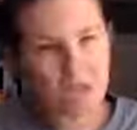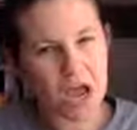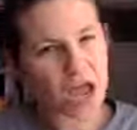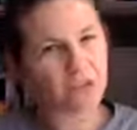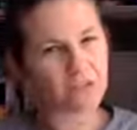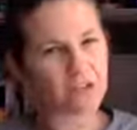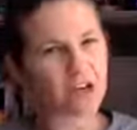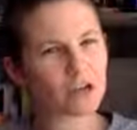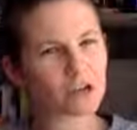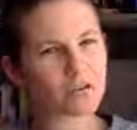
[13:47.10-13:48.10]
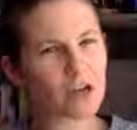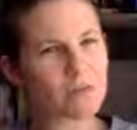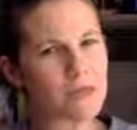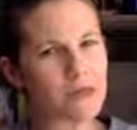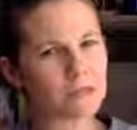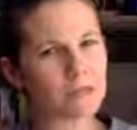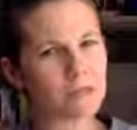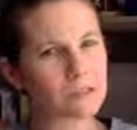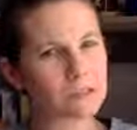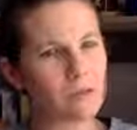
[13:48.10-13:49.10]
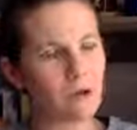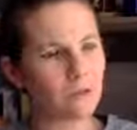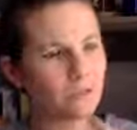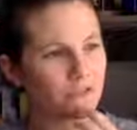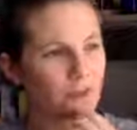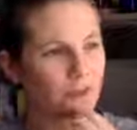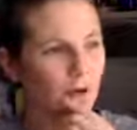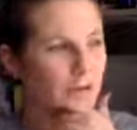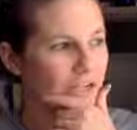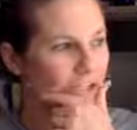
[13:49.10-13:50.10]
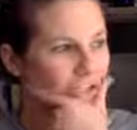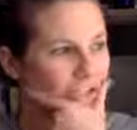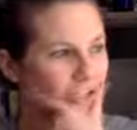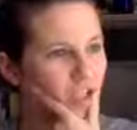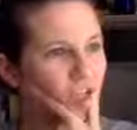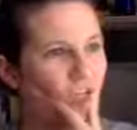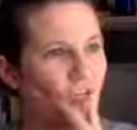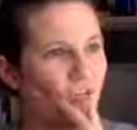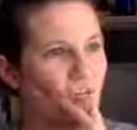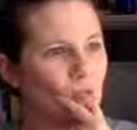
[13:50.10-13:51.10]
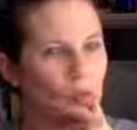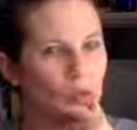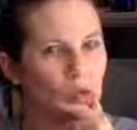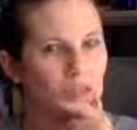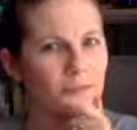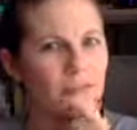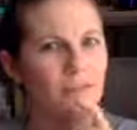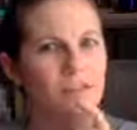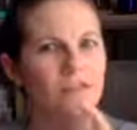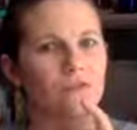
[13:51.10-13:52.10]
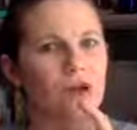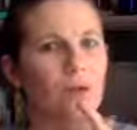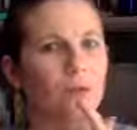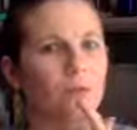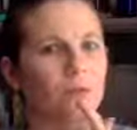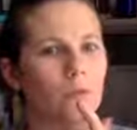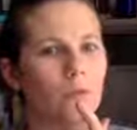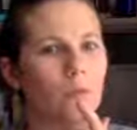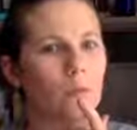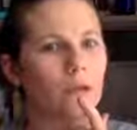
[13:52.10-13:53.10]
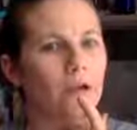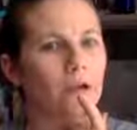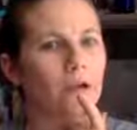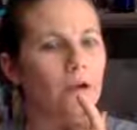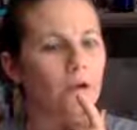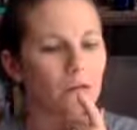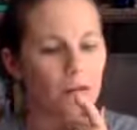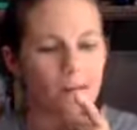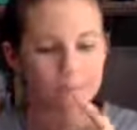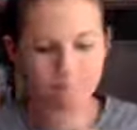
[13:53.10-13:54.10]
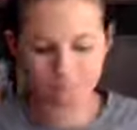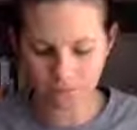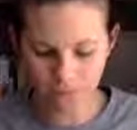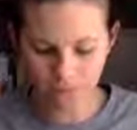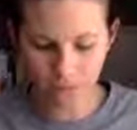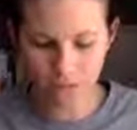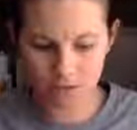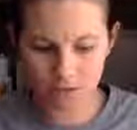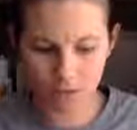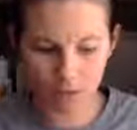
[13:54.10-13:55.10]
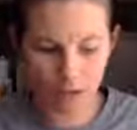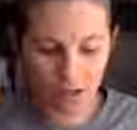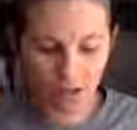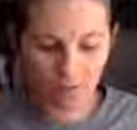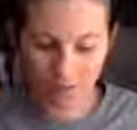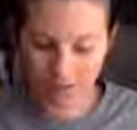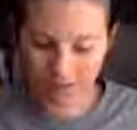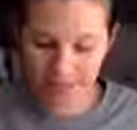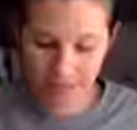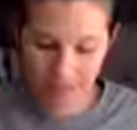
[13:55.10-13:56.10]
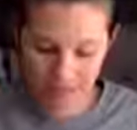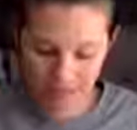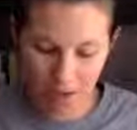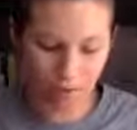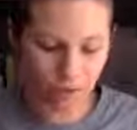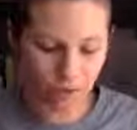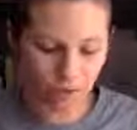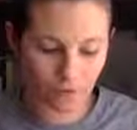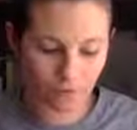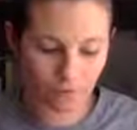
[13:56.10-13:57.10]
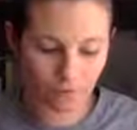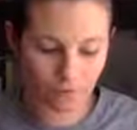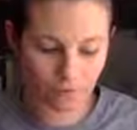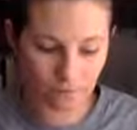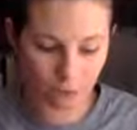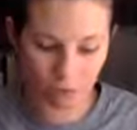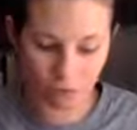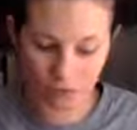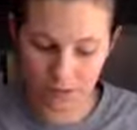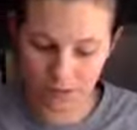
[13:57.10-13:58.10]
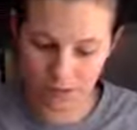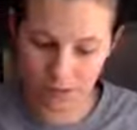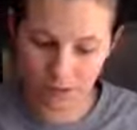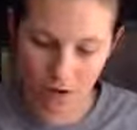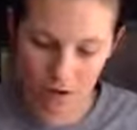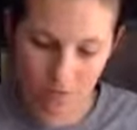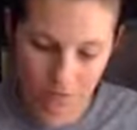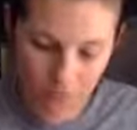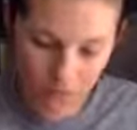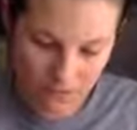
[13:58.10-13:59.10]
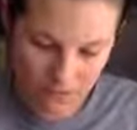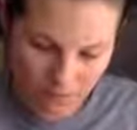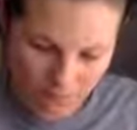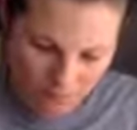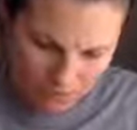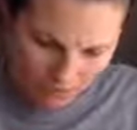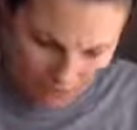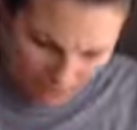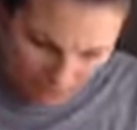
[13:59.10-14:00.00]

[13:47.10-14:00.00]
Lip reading: I don't even know how to describe that smell. It's very herbaceous. Patchouli, I believe, is a flower, but don't quote me. I could be wrong on that. So for a 10 ml volume, patchouli is 10 drops. To me, it looks very